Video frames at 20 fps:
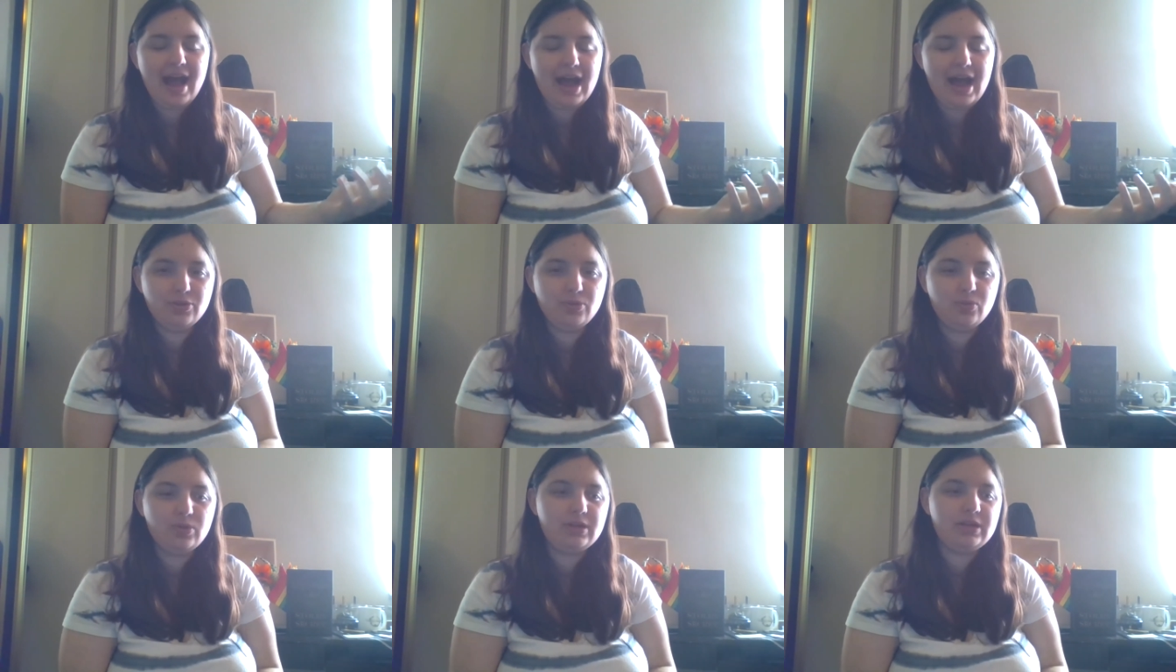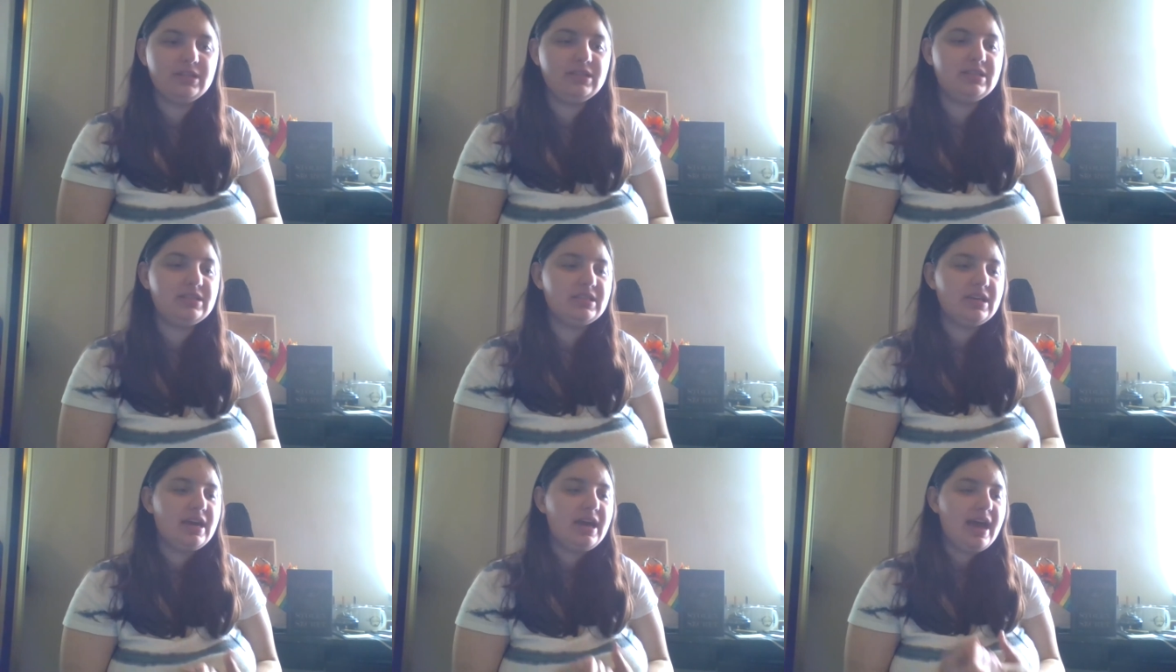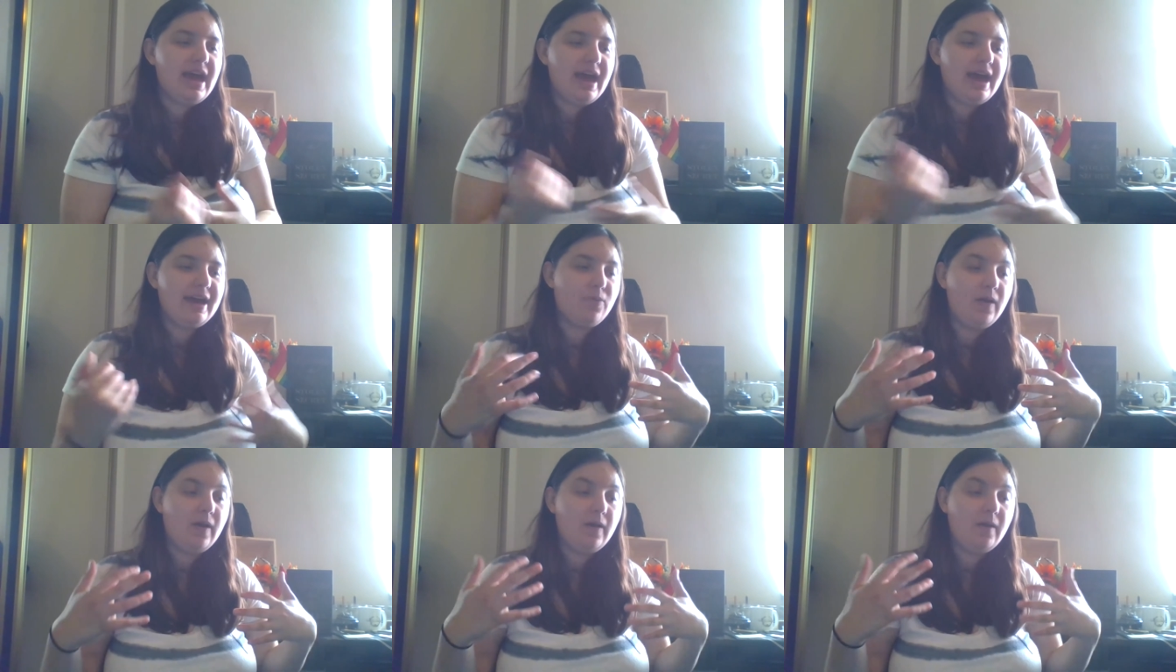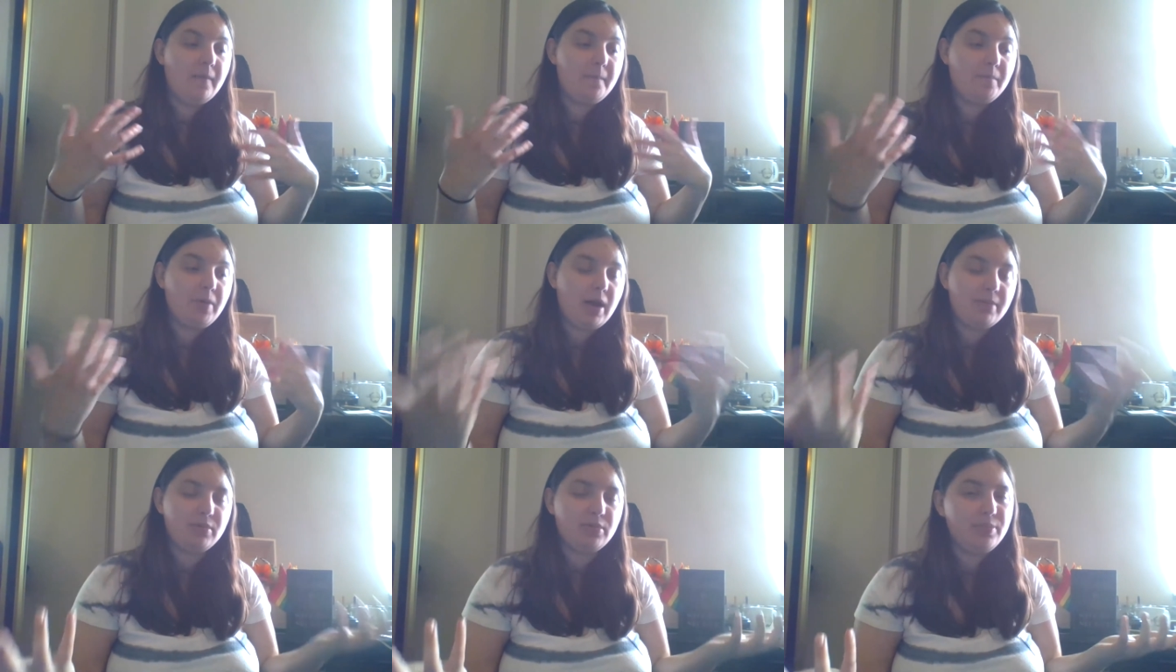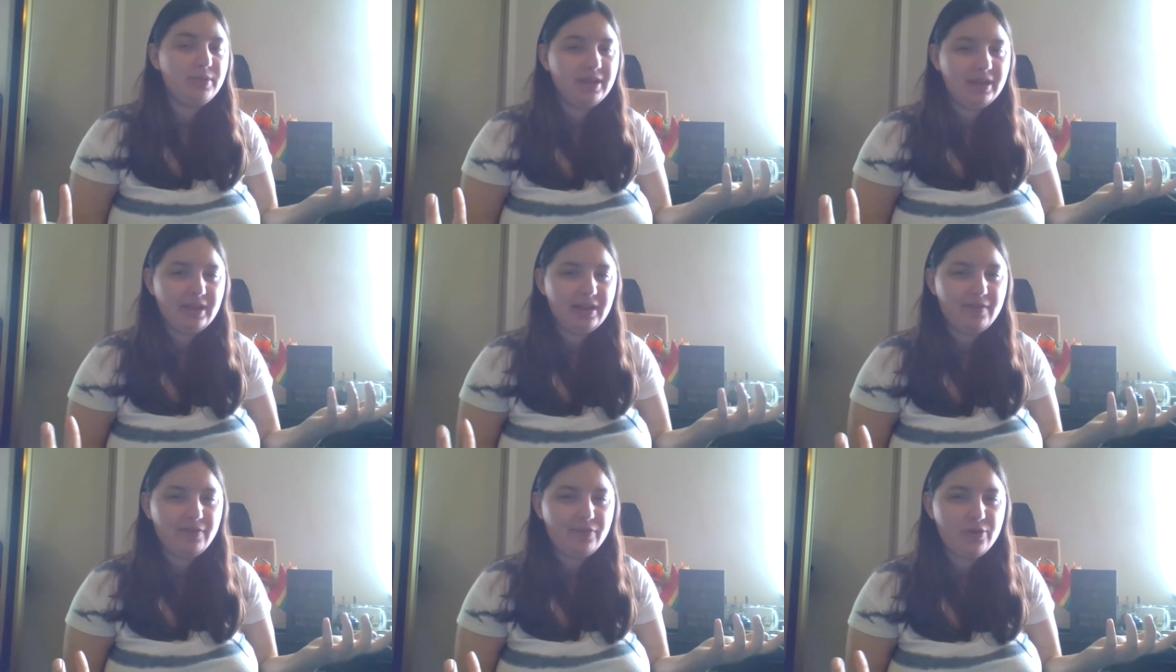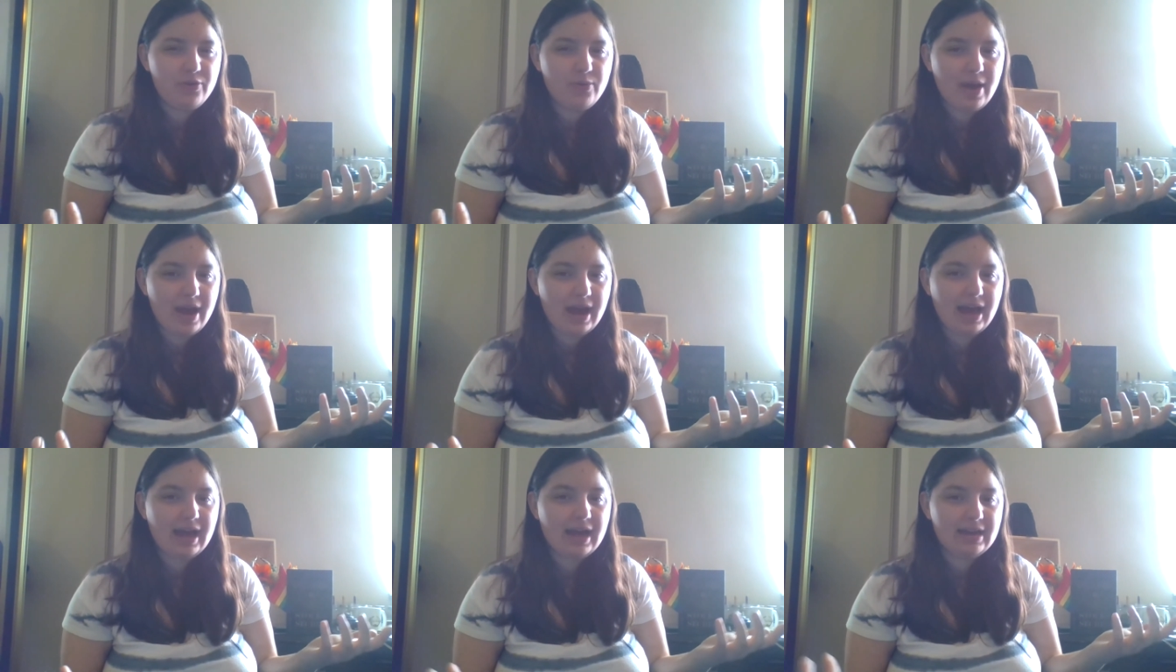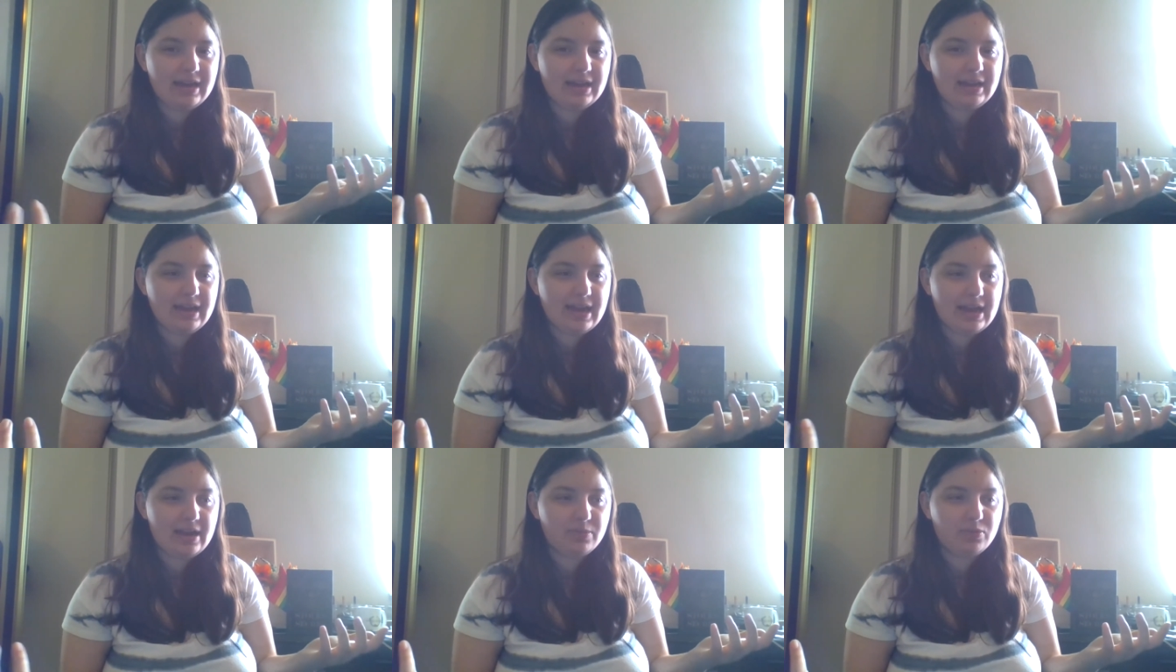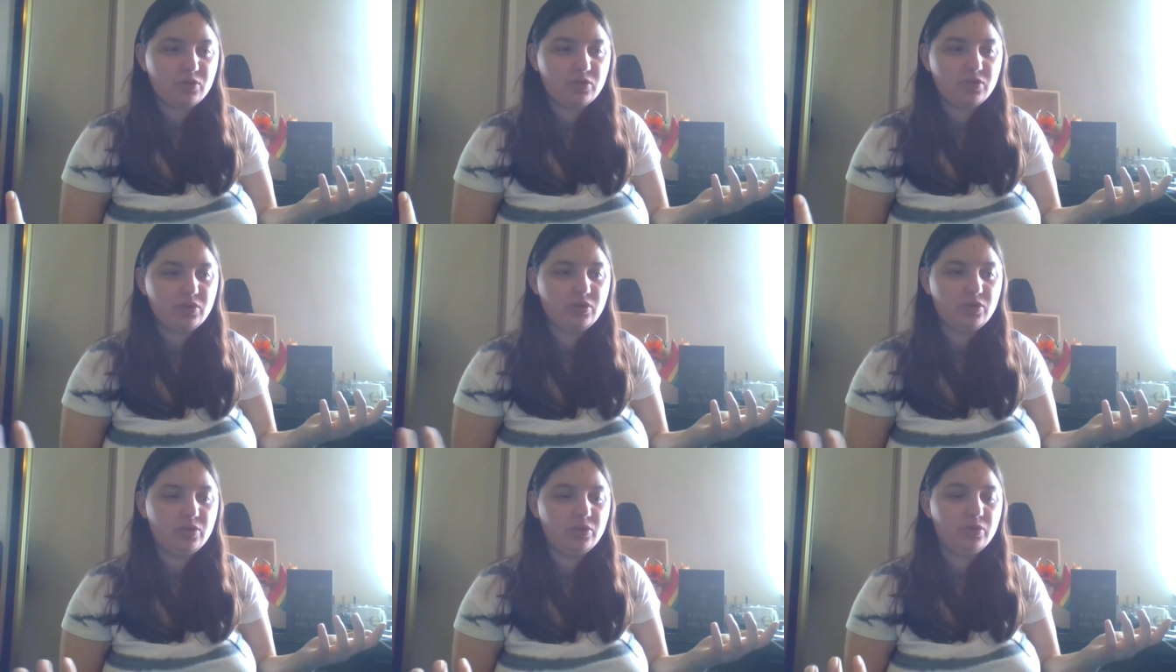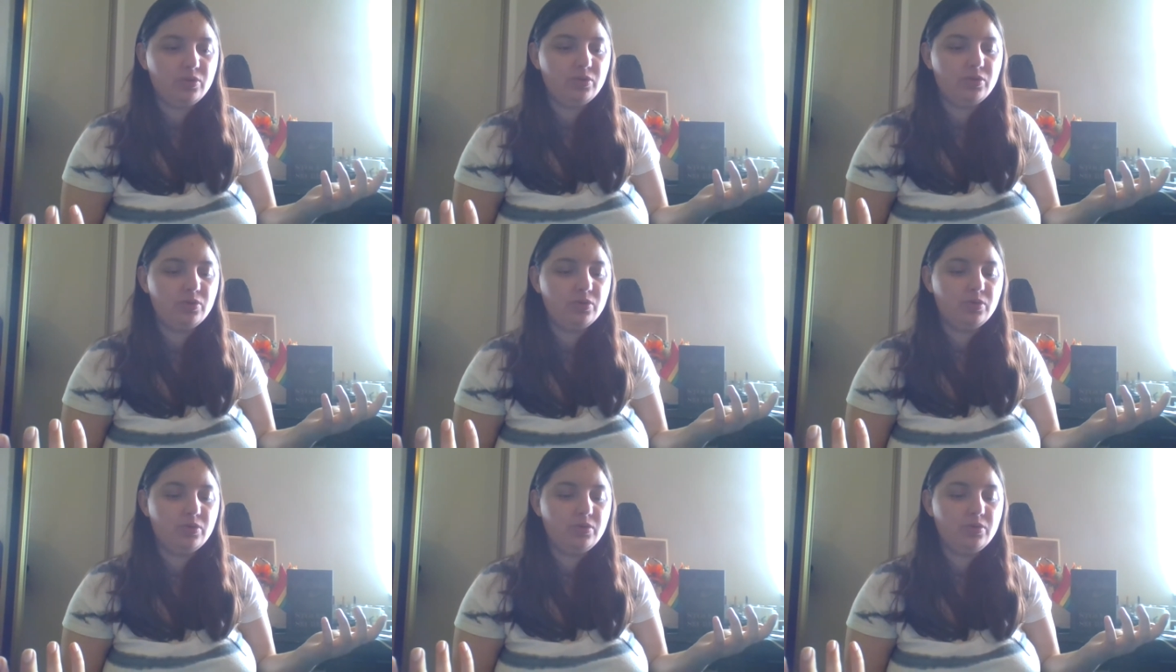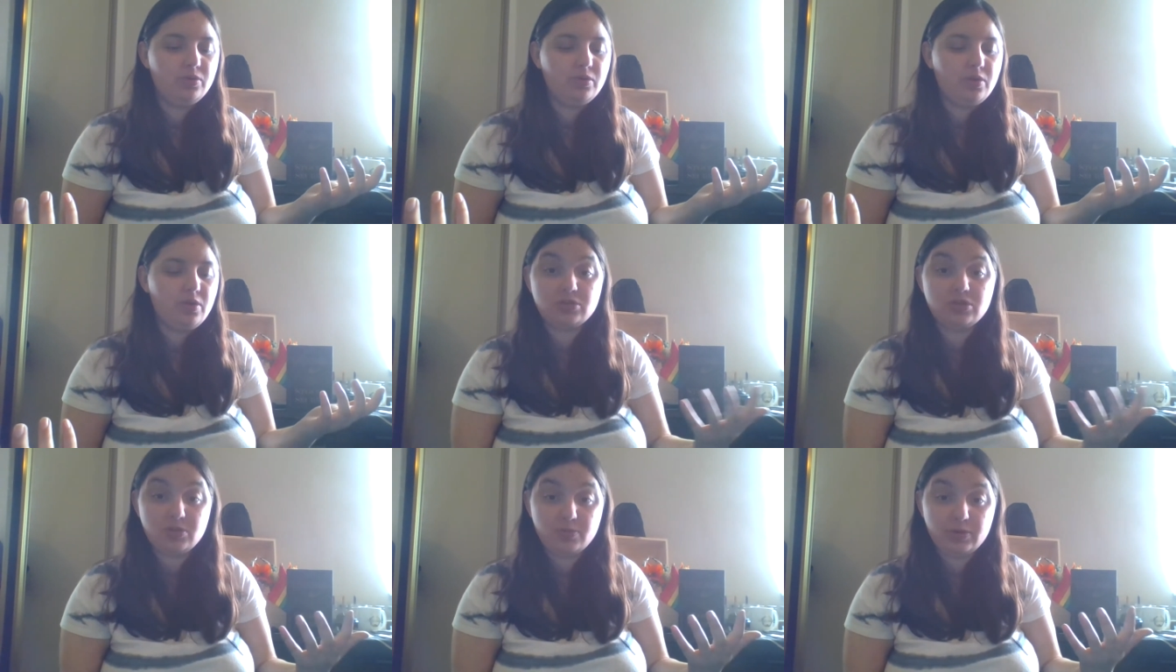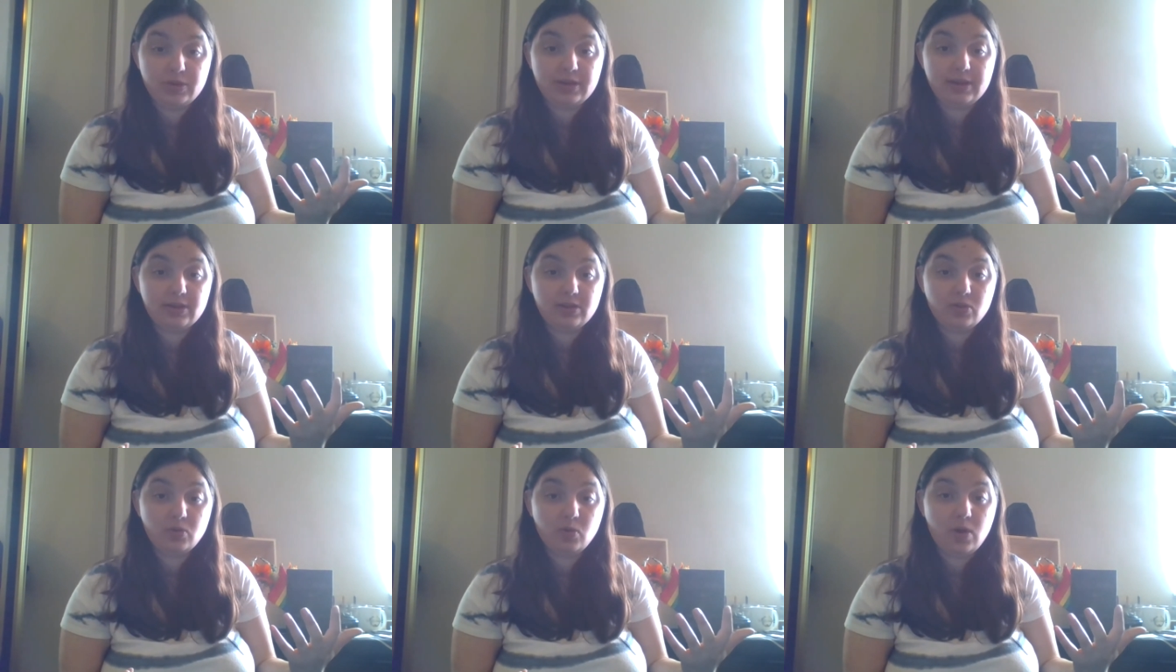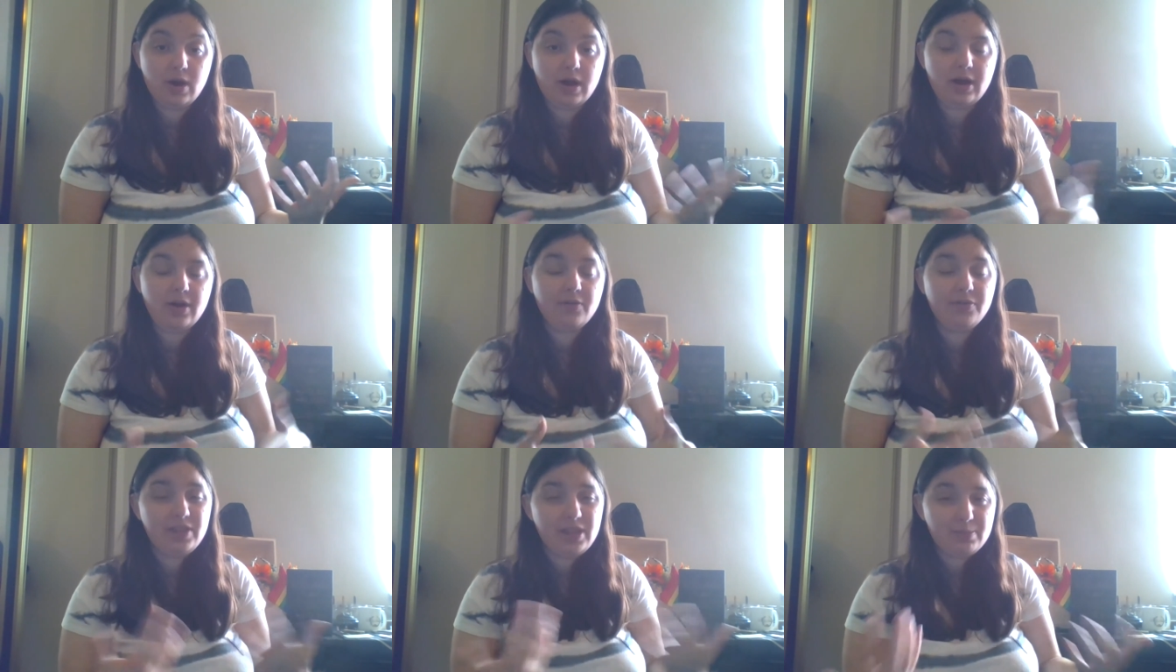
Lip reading: in the woods. And while probably if you had an animal who used to being in the wild,